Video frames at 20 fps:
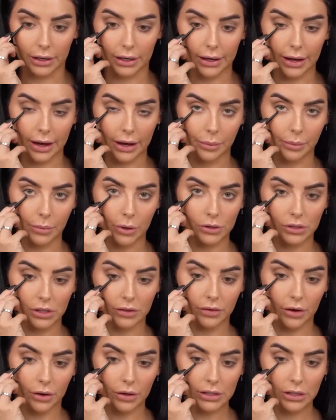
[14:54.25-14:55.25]
And again,
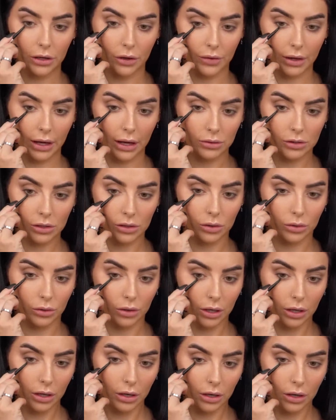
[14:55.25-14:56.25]
mostly focus it on the outer
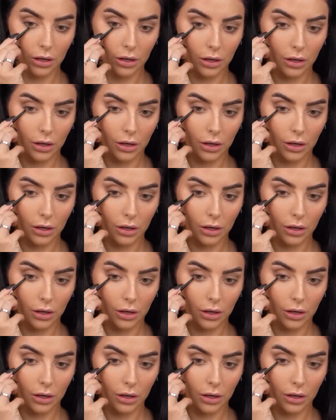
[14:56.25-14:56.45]
corner.